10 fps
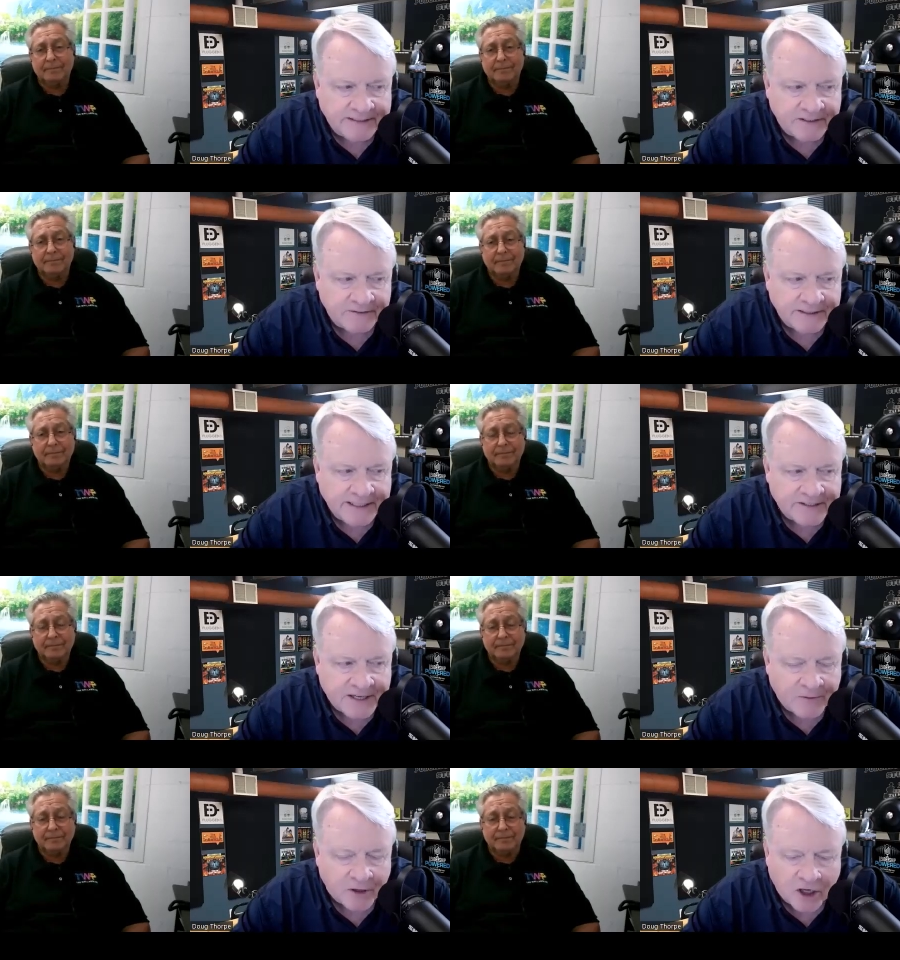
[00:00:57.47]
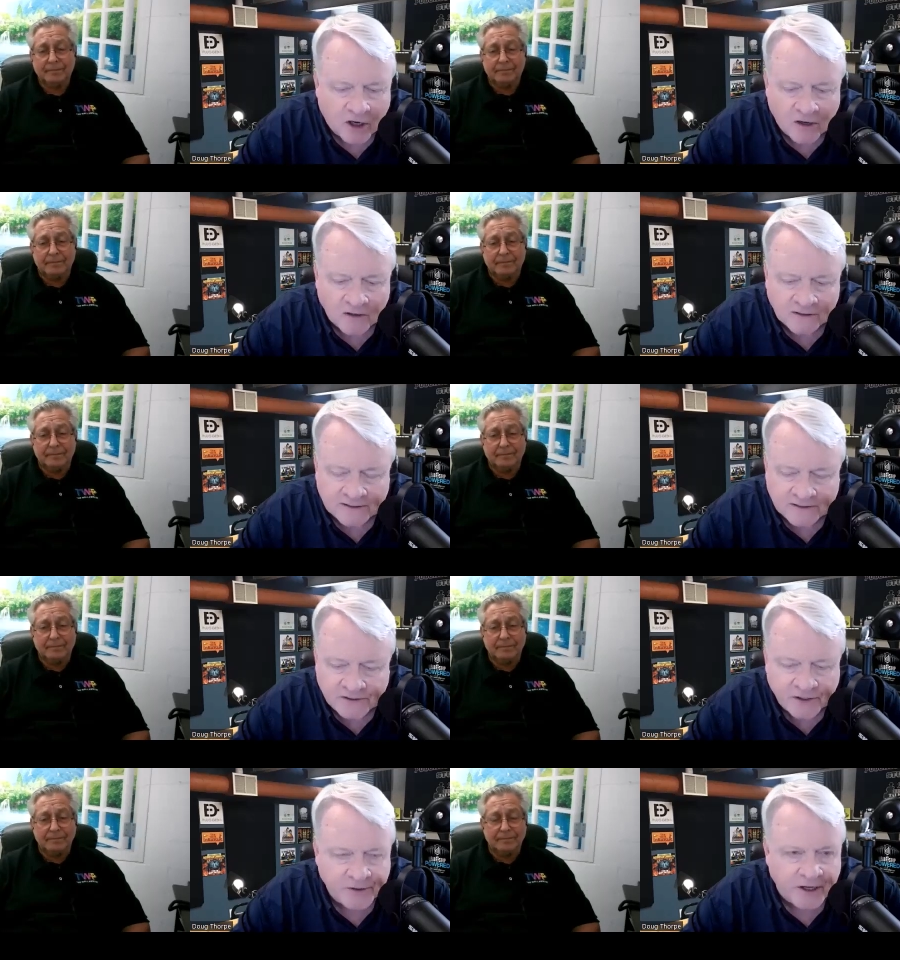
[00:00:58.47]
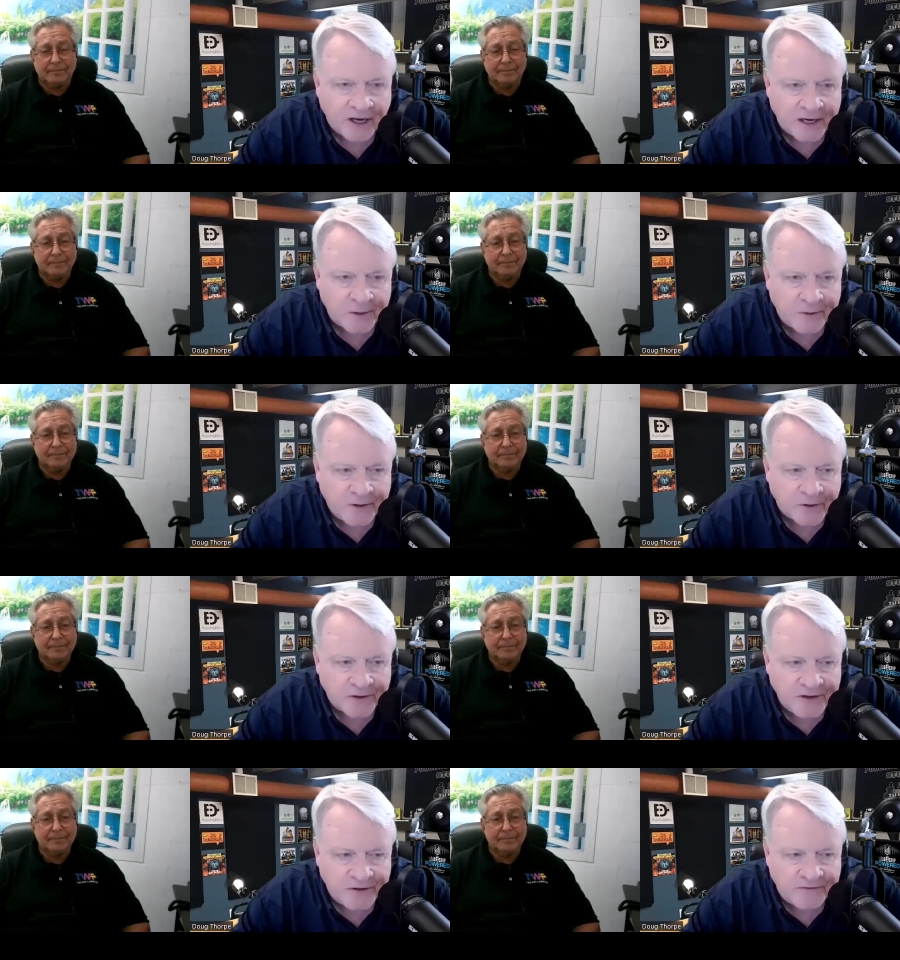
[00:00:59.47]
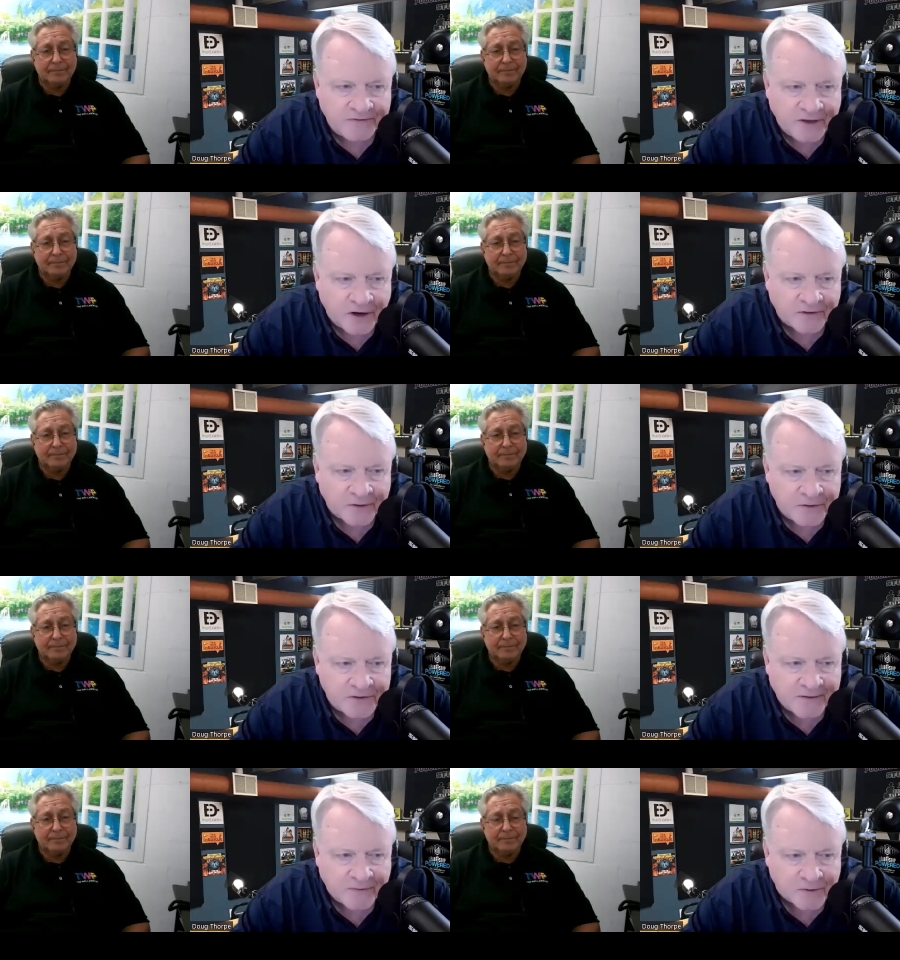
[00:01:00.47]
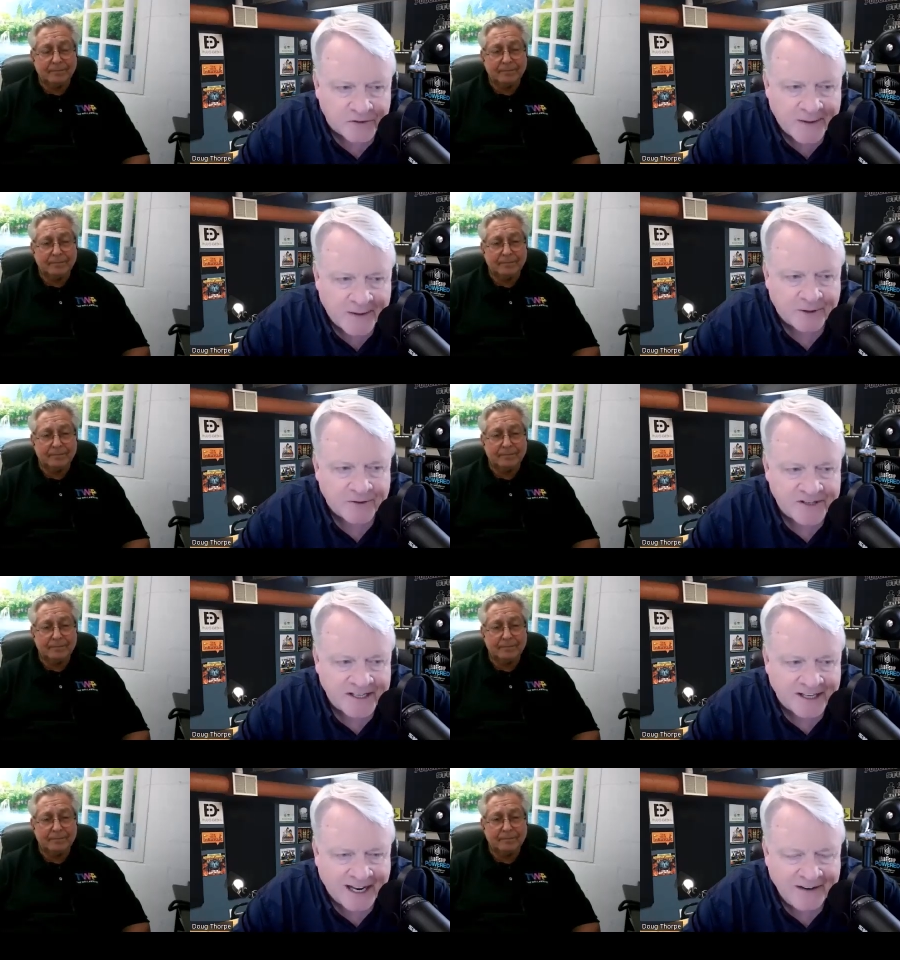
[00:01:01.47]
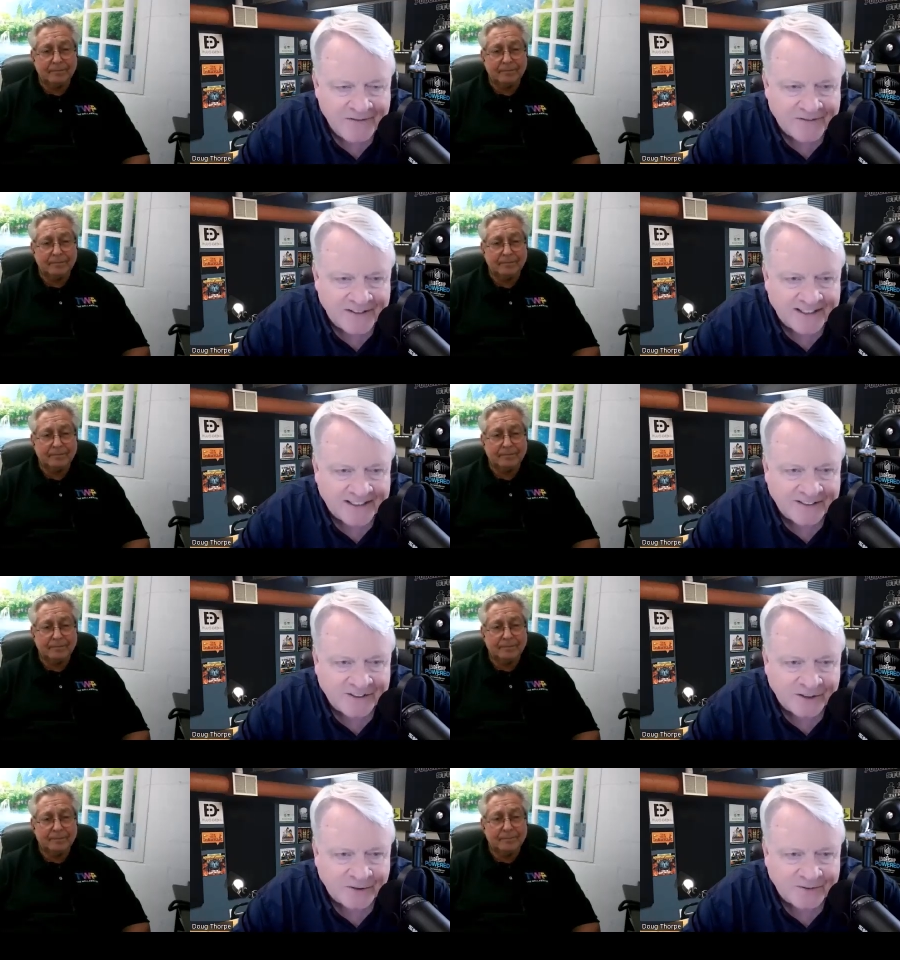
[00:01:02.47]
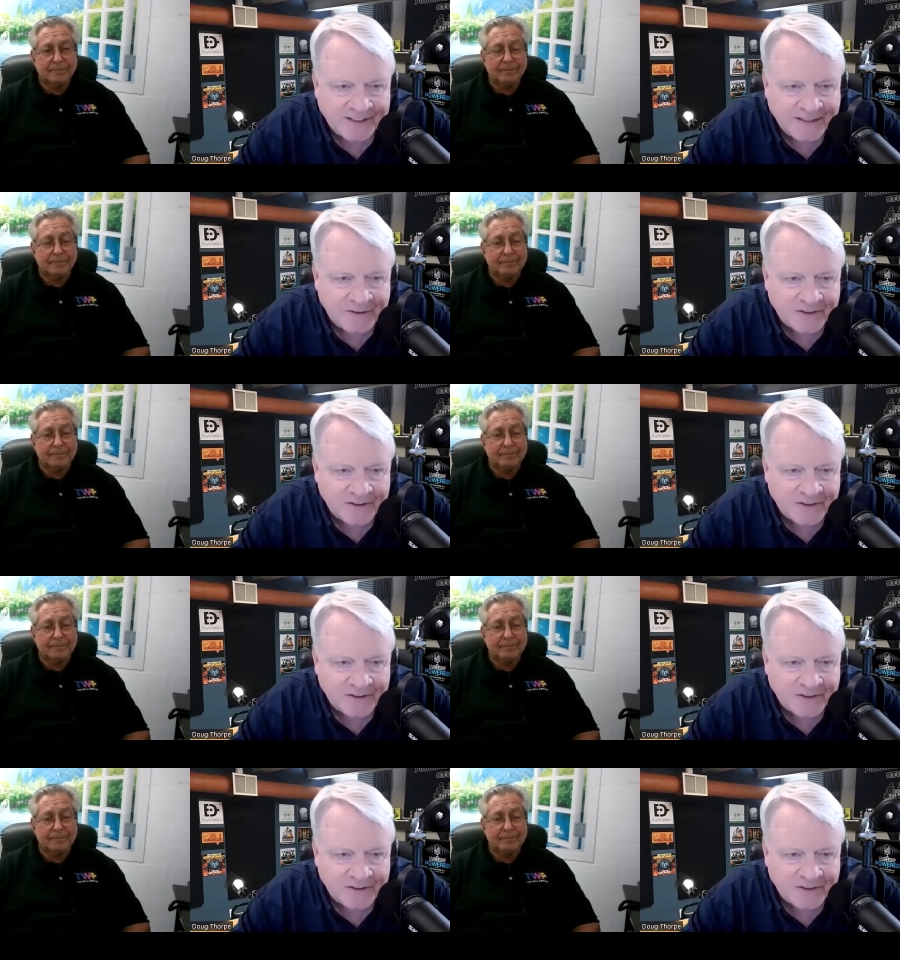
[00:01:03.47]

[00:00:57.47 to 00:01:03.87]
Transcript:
Speaker 1: uh, as I recall, a serial entrepreneur. You've gone through several chapters in life, uh, so give